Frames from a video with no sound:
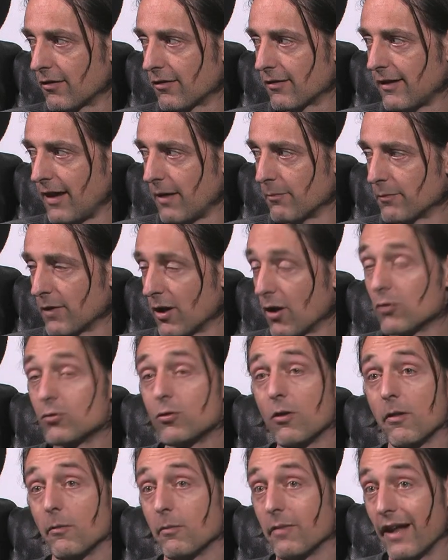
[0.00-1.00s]
step now
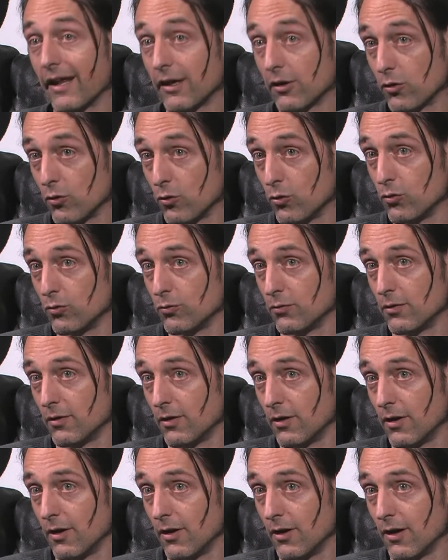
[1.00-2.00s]
to the black goo,
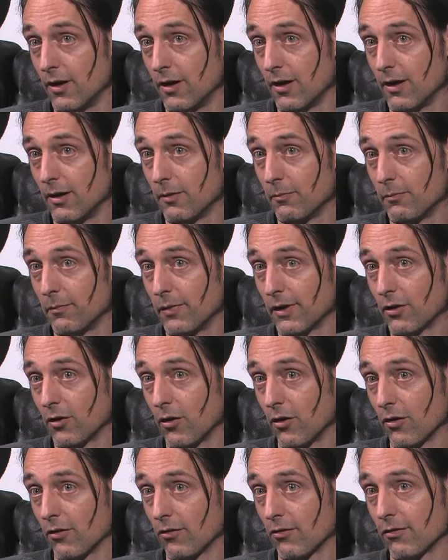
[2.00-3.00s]

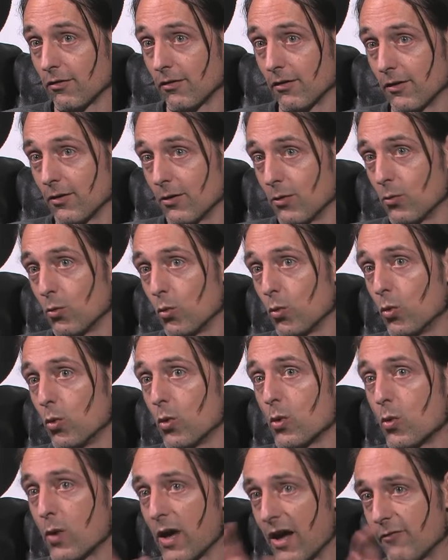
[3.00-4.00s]
because
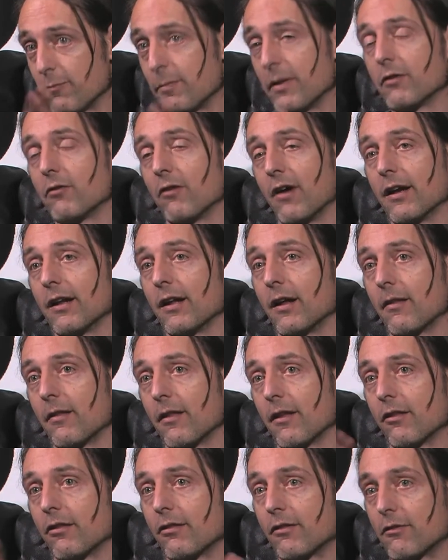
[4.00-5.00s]
we have been running
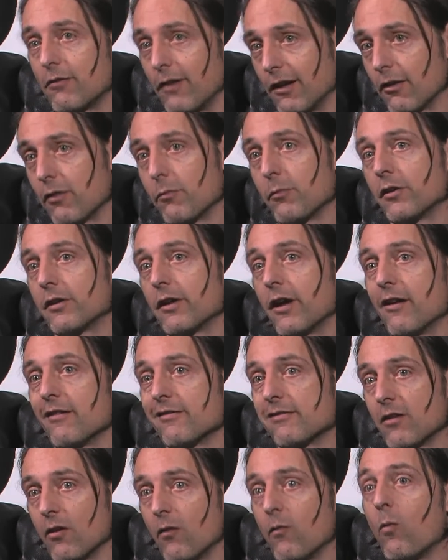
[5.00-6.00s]
this
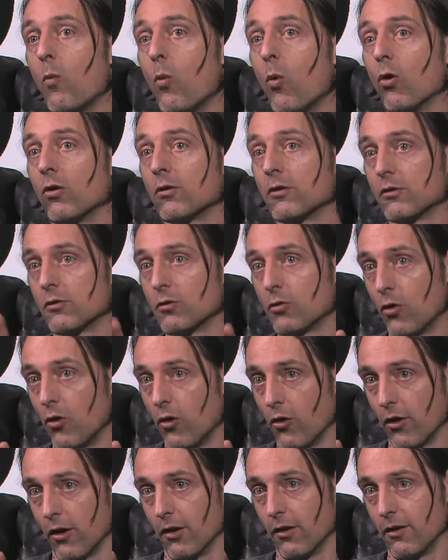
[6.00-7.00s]
transmutation of water to
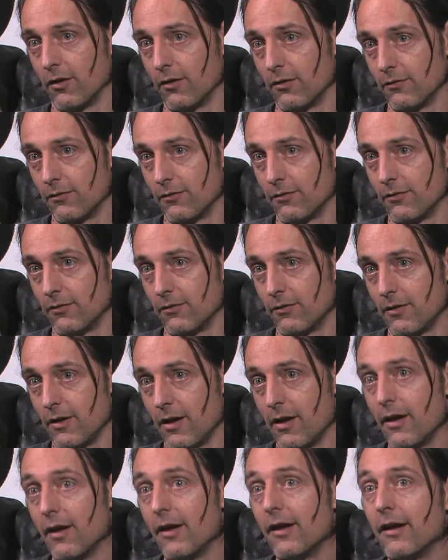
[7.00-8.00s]
oil.
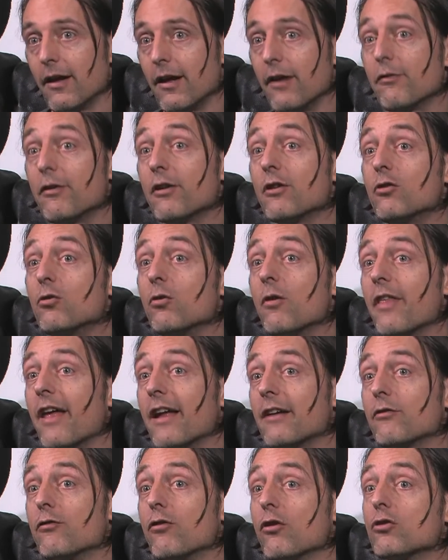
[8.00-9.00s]
If you do
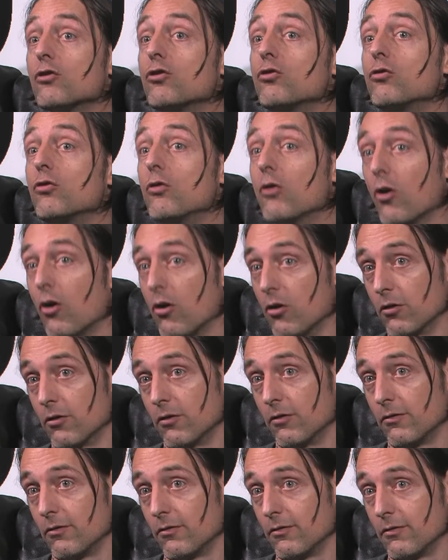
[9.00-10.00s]
that for too
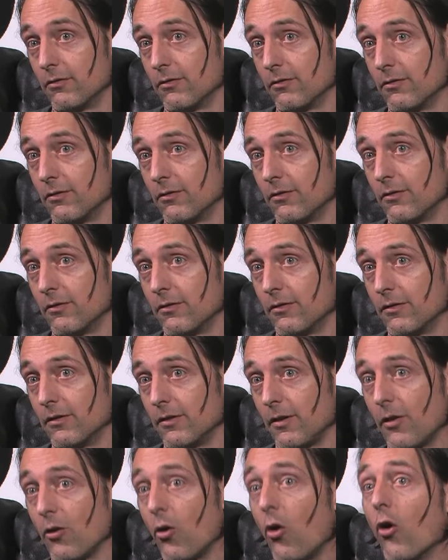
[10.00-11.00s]
long,
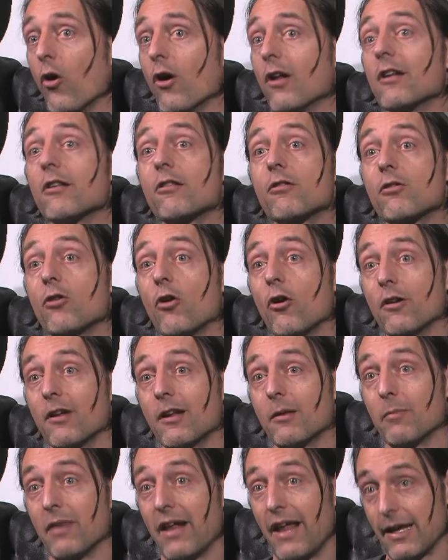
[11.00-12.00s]
the oil is
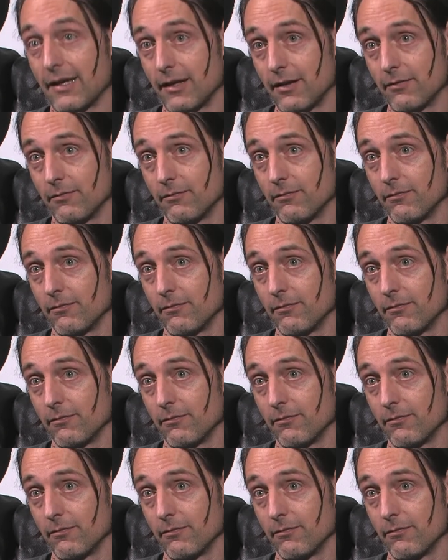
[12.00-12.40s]
turning black,